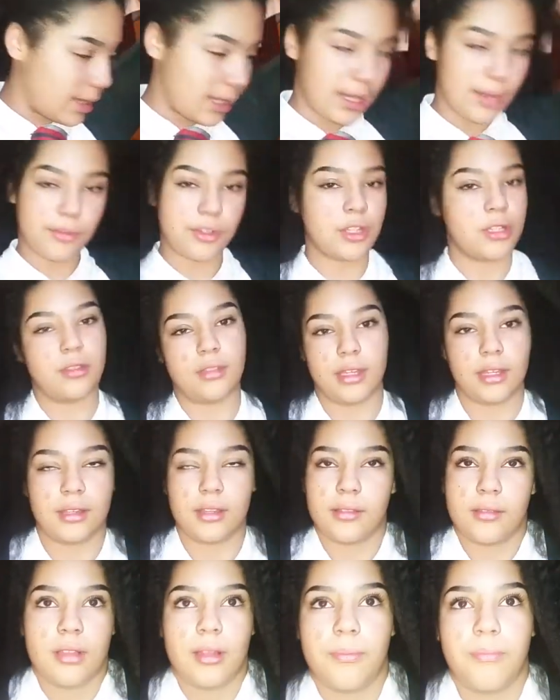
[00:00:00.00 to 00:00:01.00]
like it was just like
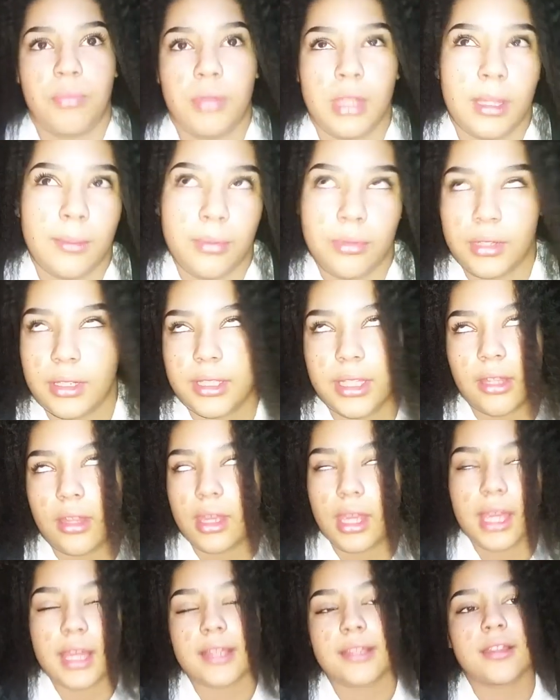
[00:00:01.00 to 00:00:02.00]
a plait ponytail,
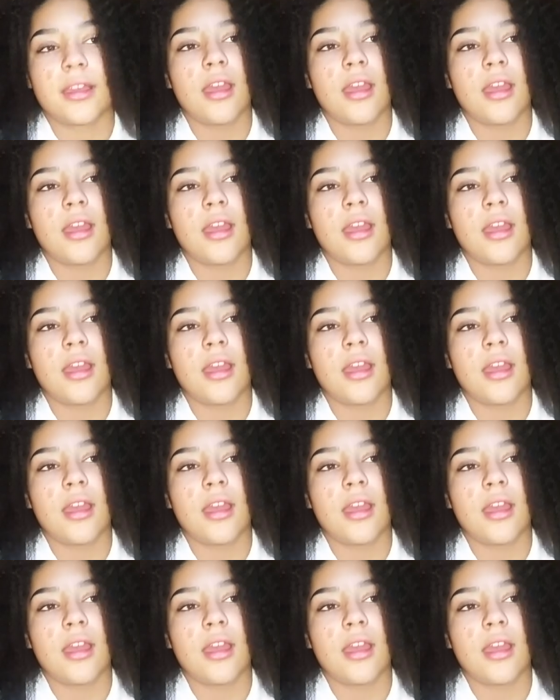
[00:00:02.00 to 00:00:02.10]
I guess.